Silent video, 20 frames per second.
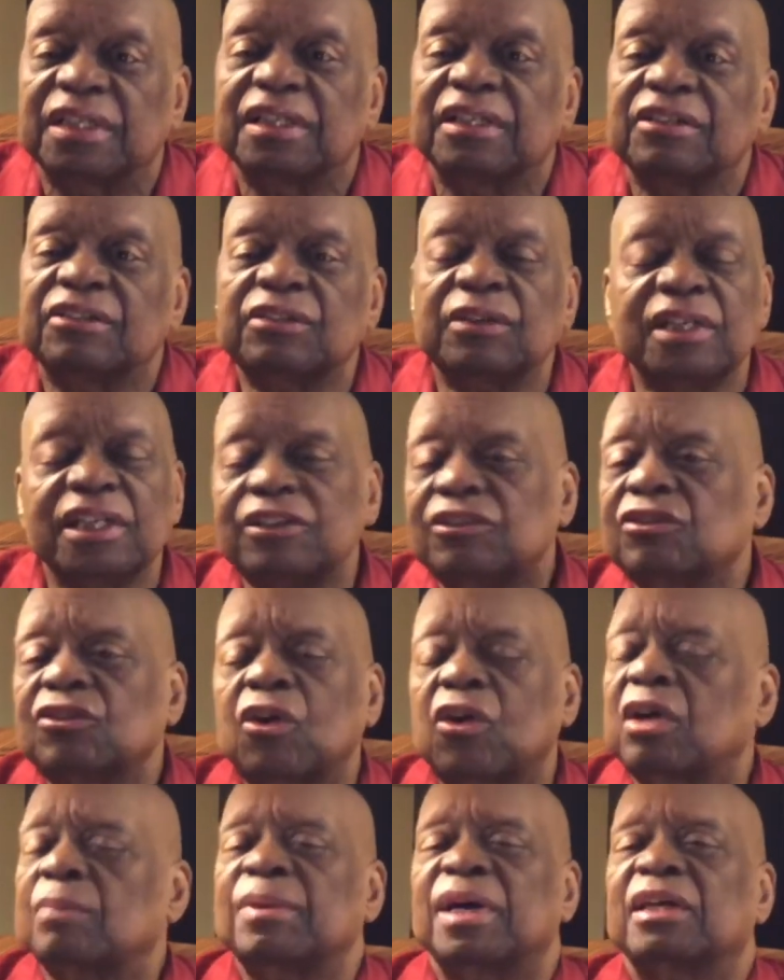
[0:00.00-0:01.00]
So let's talk
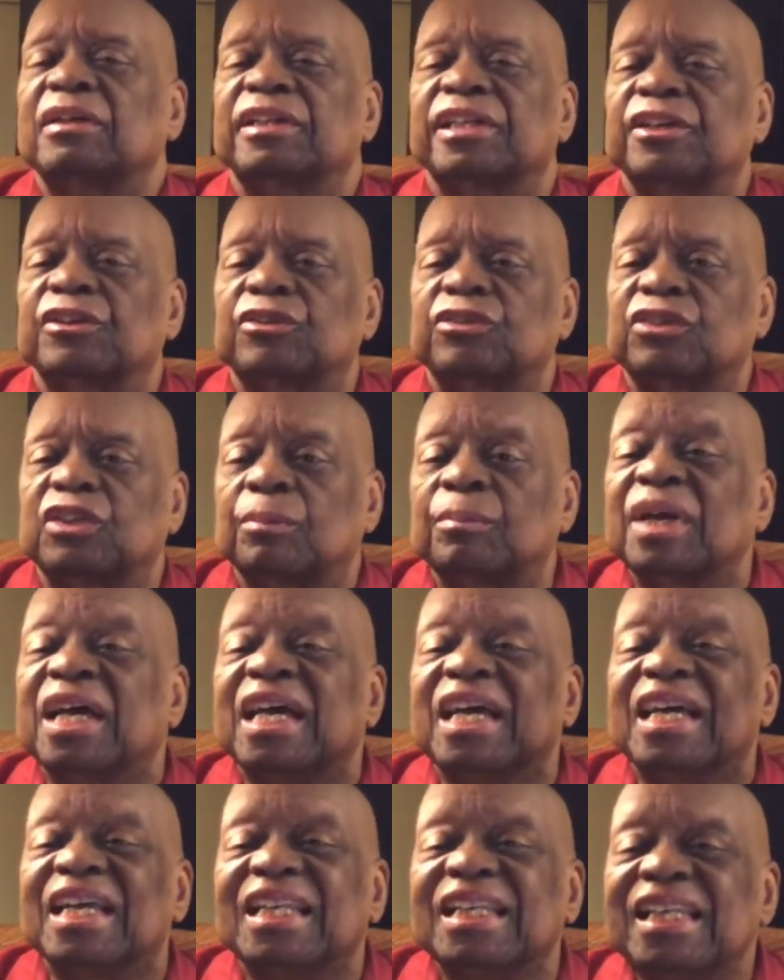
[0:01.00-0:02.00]
about leadership.
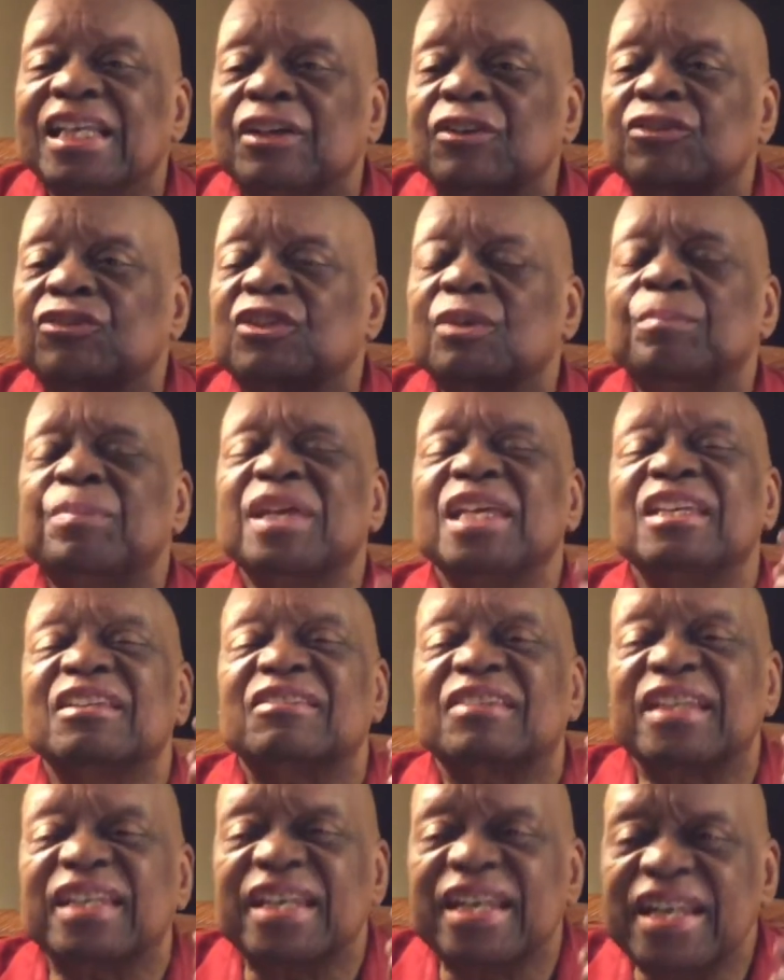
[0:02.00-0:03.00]
Leadership is
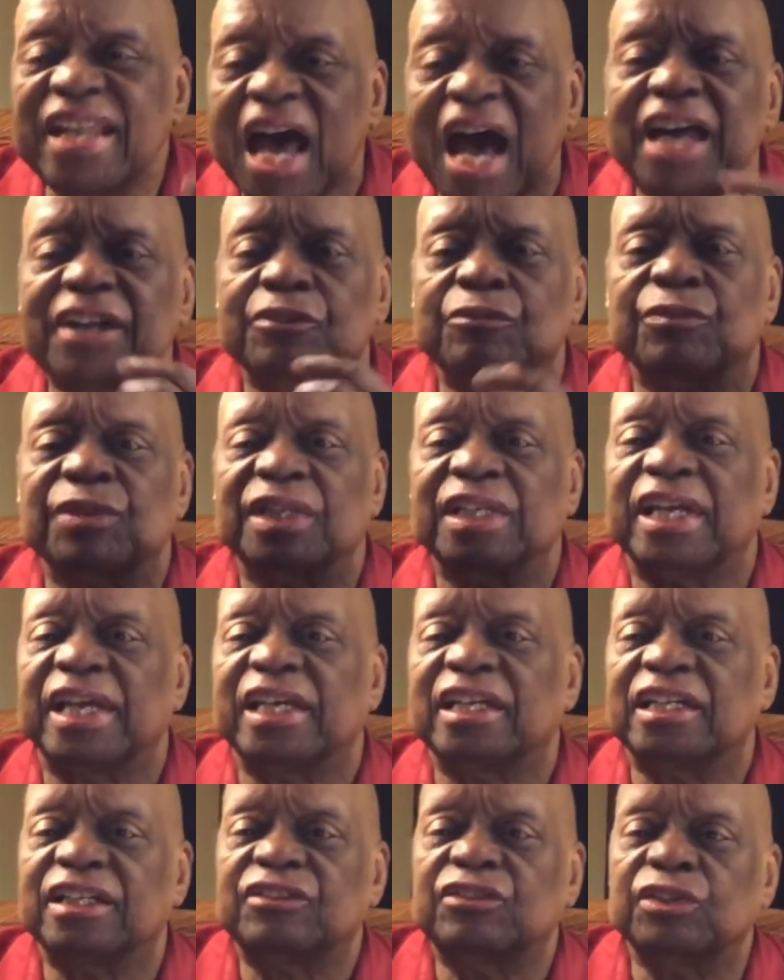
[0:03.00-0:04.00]
not
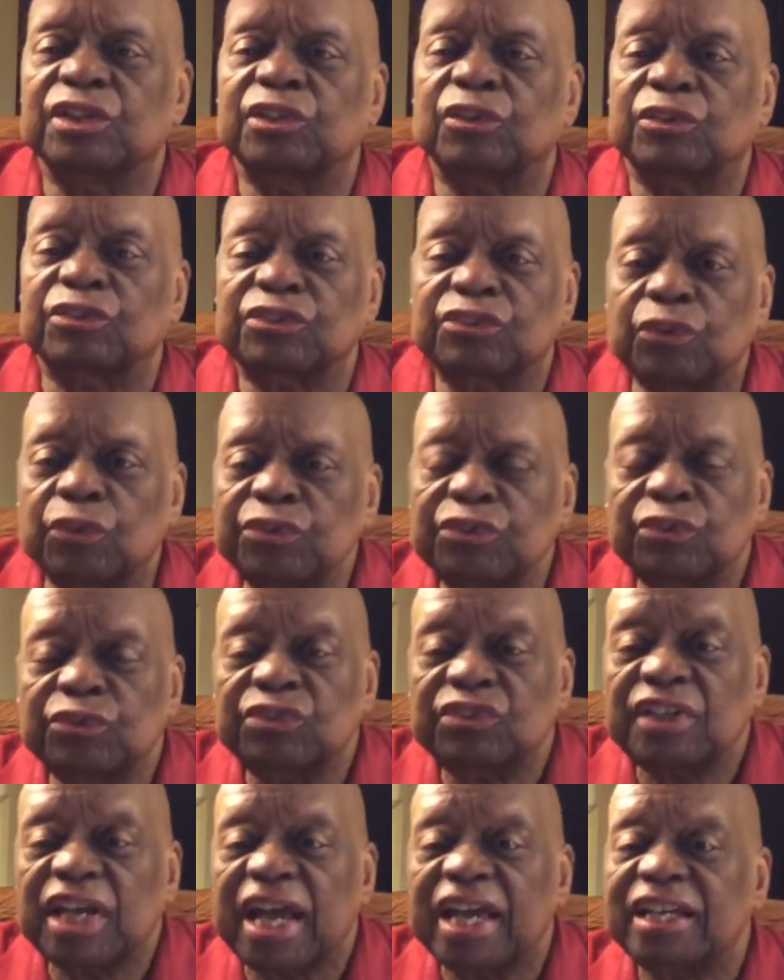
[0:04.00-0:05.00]
related to your social
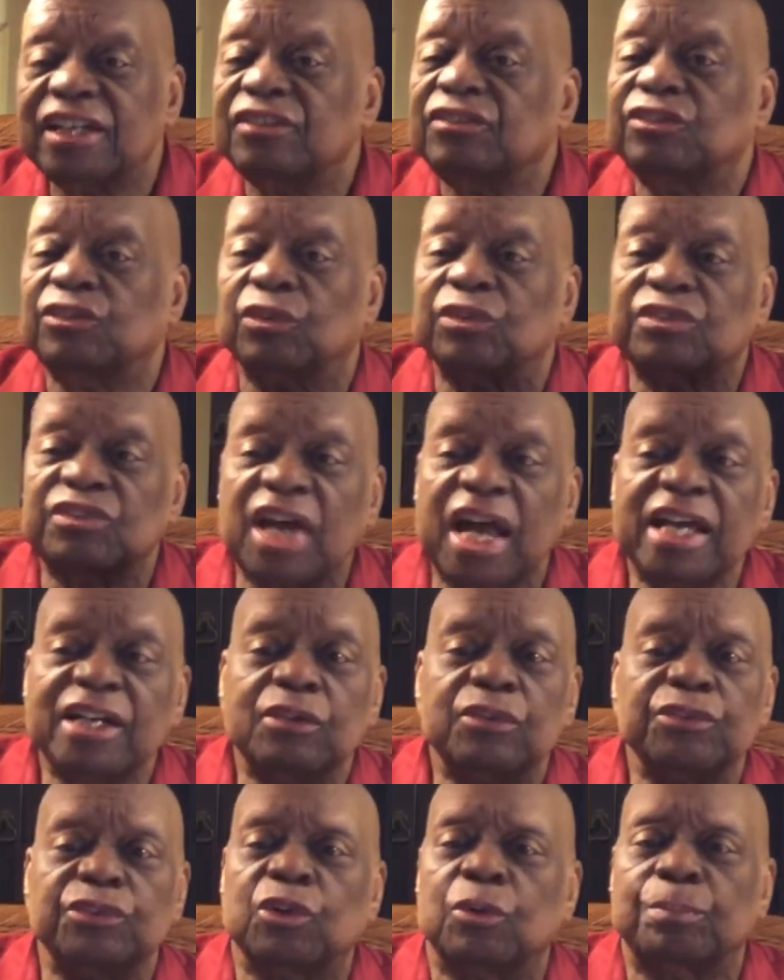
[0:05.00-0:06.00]
status, your title,
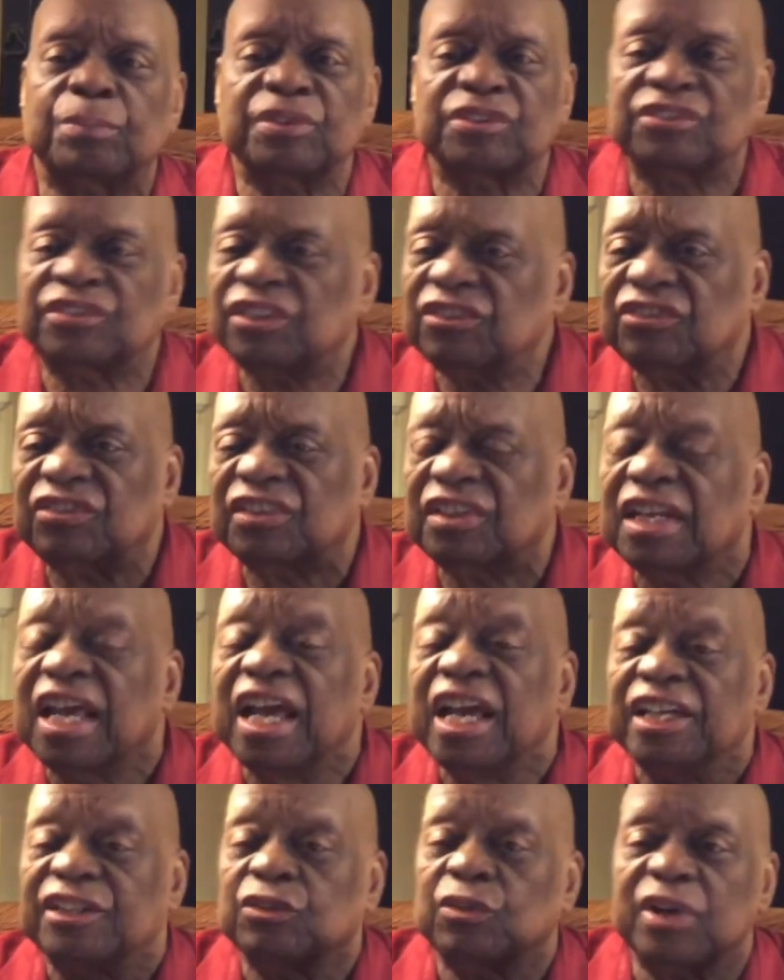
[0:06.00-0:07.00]
your position,
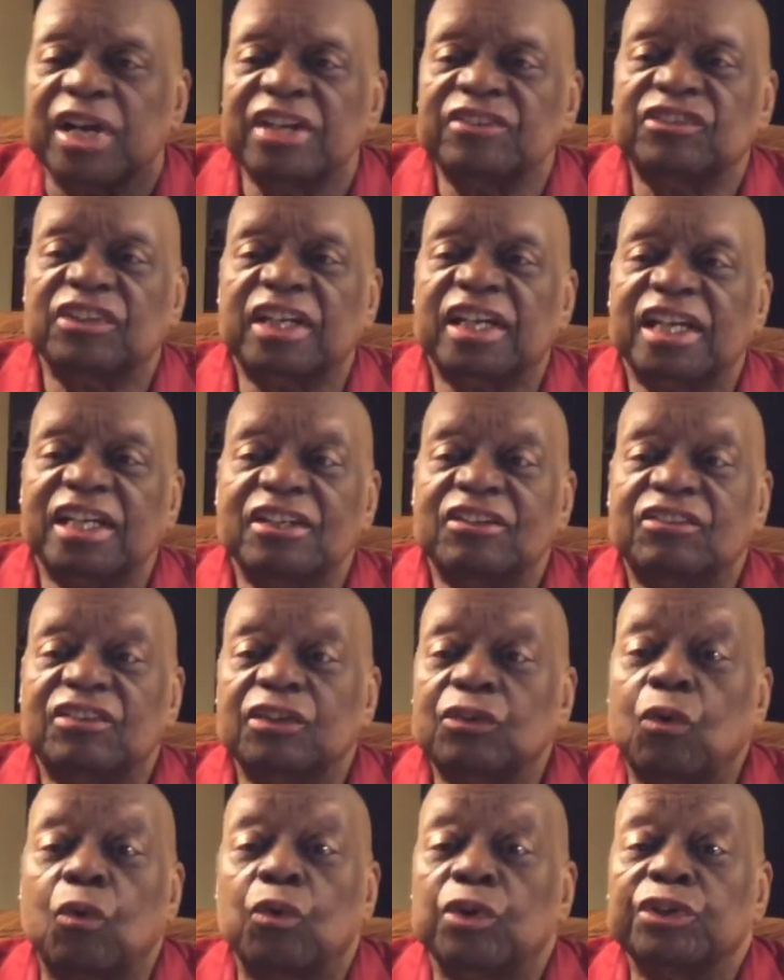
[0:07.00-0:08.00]
your education,
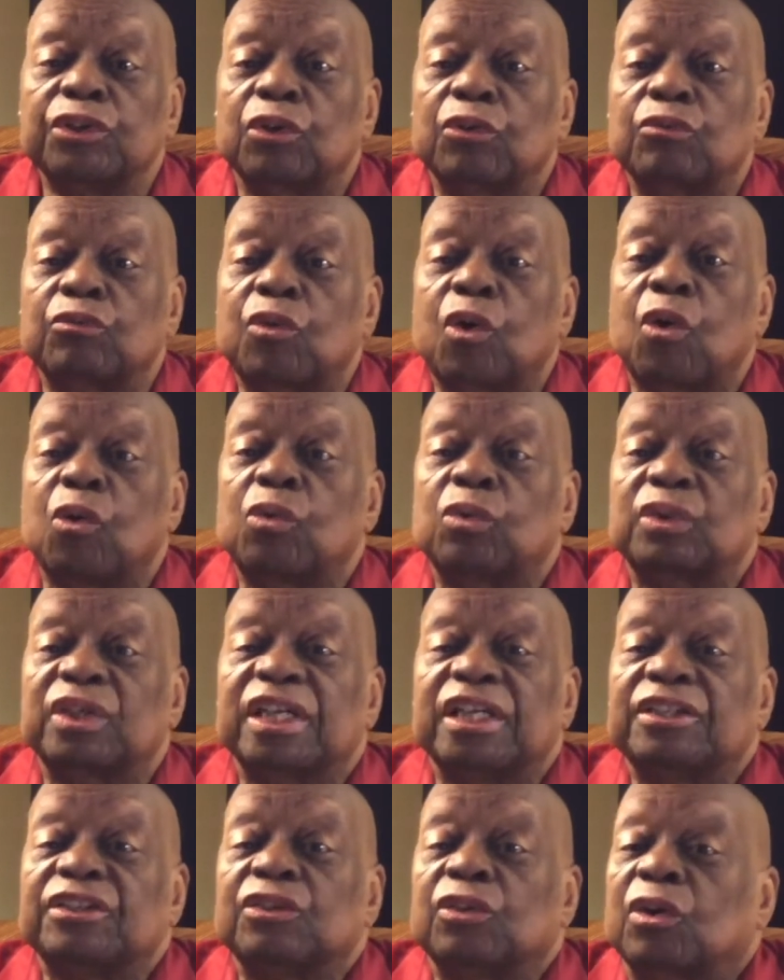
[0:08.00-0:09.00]
or your role
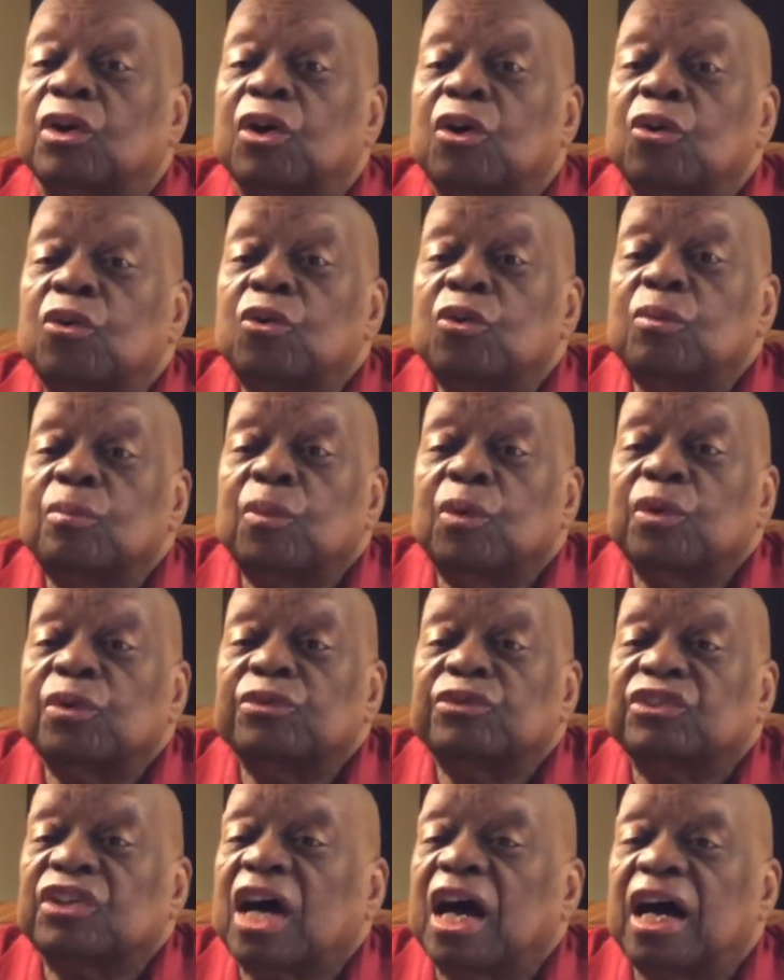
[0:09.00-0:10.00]
in your home or
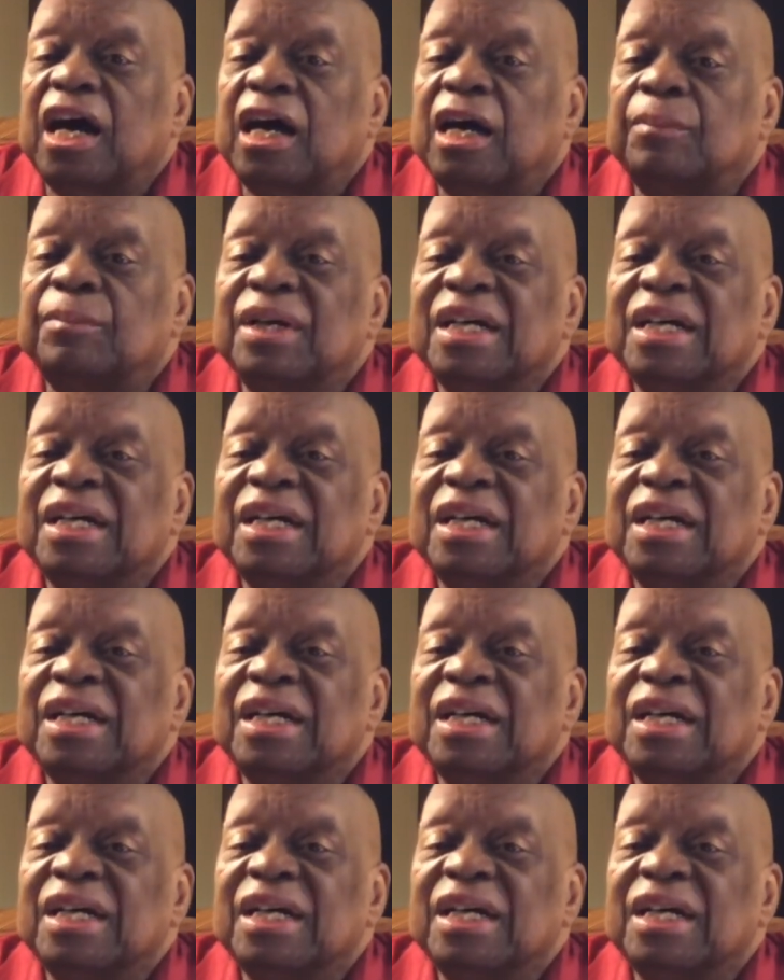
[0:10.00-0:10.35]
job.